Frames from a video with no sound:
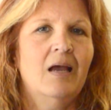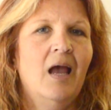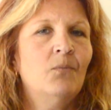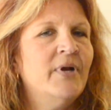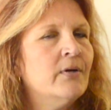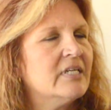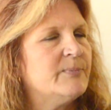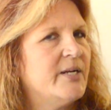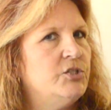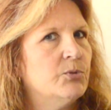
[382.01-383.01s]
And we don't
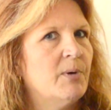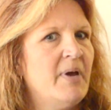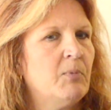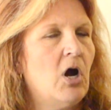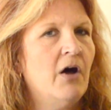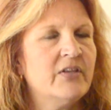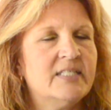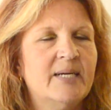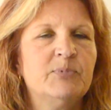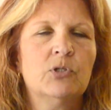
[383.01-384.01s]
expect you to remember all the
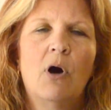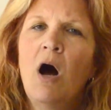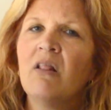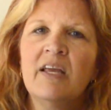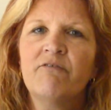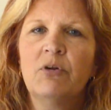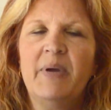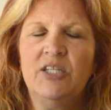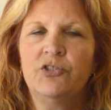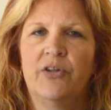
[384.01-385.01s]
steps or all the
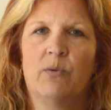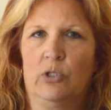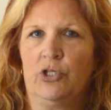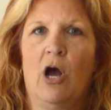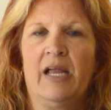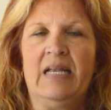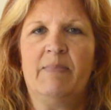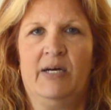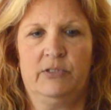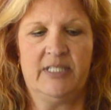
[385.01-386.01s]
information that we're talking
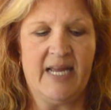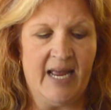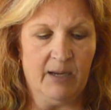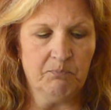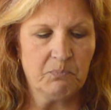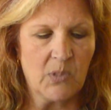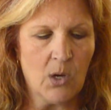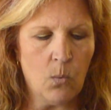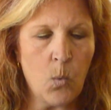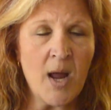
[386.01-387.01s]
about today.
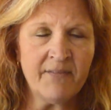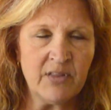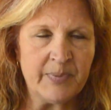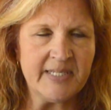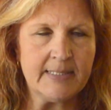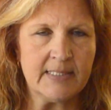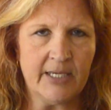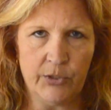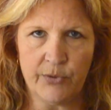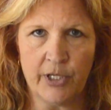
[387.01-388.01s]
One of the places
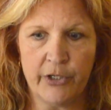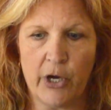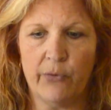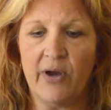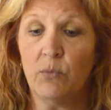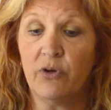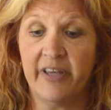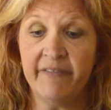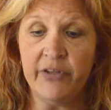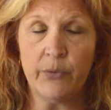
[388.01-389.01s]
that you can go that will
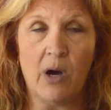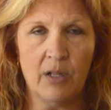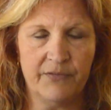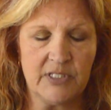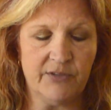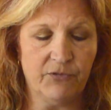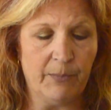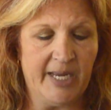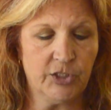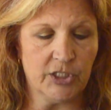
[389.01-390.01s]
give you all of this
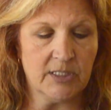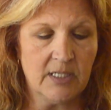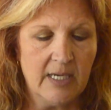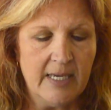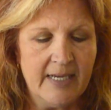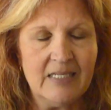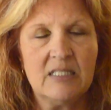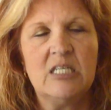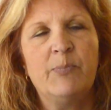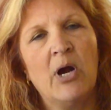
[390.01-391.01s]
information is
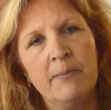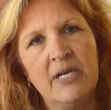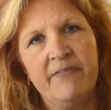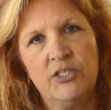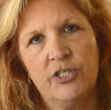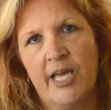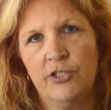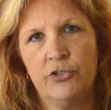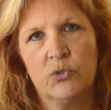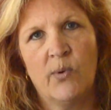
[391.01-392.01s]
the Department of
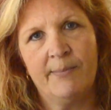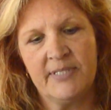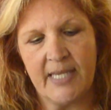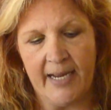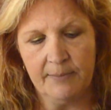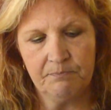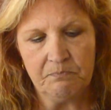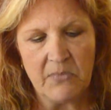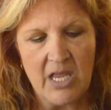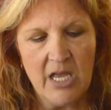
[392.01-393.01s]
Education's website.
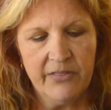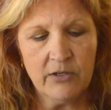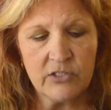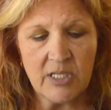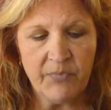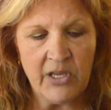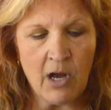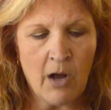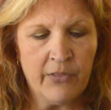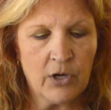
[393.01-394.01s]
There's something
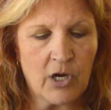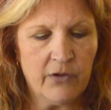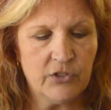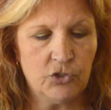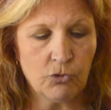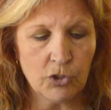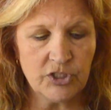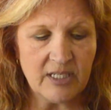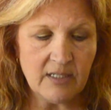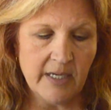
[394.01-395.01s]
on there called the
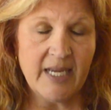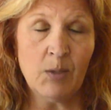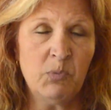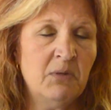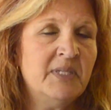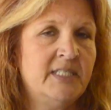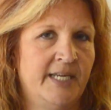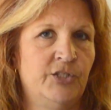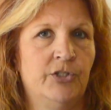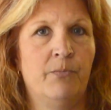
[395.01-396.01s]
Georgia
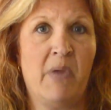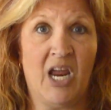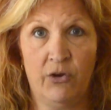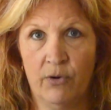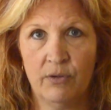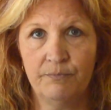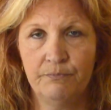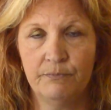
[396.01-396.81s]
Implementation Manual.